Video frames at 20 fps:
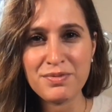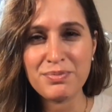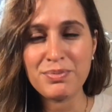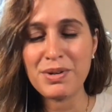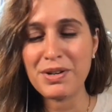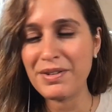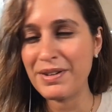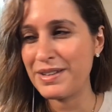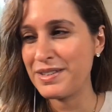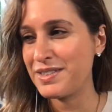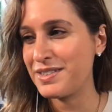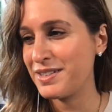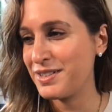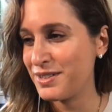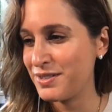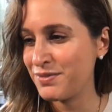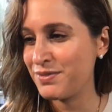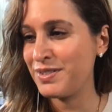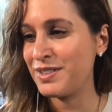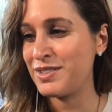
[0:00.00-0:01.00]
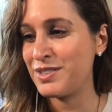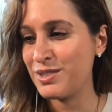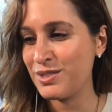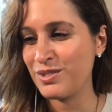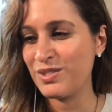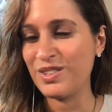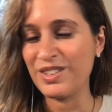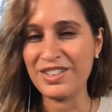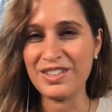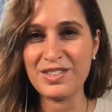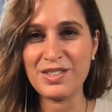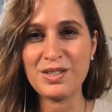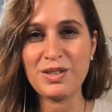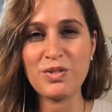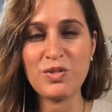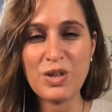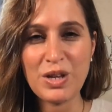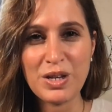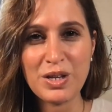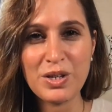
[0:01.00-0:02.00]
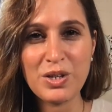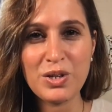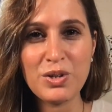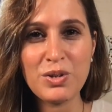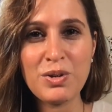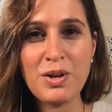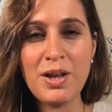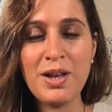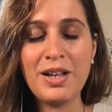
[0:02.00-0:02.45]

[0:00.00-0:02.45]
progressive. Let's do this. So thank you.